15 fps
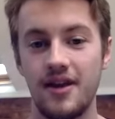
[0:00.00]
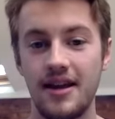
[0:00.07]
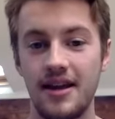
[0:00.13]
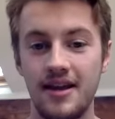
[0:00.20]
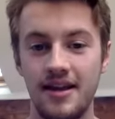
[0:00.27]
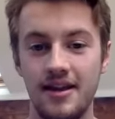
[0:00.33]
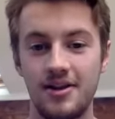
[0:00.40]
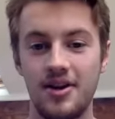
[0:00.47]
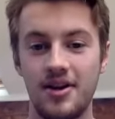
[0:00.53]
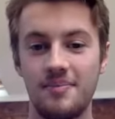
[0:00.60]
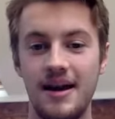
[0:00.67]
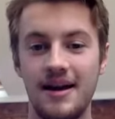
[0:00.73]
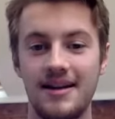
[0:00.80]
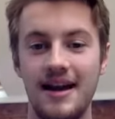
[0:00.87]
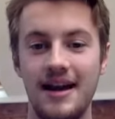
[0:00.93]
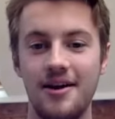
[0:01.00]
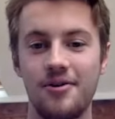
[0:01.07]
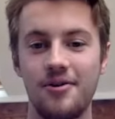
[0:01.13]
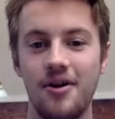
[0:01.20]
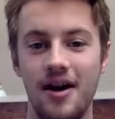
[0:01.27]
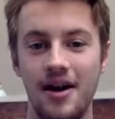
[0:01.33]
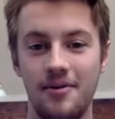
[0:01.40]
like looking back
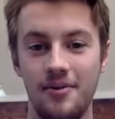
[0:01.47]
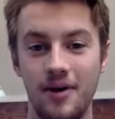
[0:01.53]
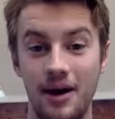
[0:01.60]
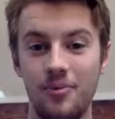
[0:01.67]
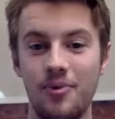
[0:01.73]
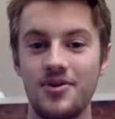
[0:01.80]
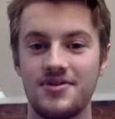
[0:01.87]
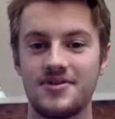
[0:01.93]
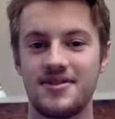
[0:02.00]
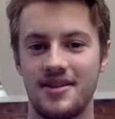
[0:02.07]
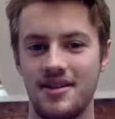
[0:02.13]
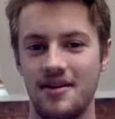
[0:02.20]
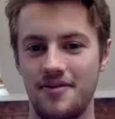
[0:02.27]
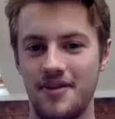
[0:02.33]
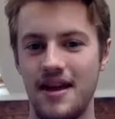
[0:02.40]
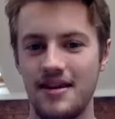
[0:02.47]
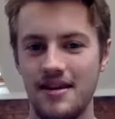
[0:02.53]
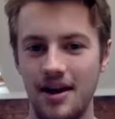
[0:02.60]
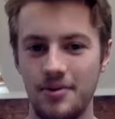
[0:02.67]
now, I was enough then.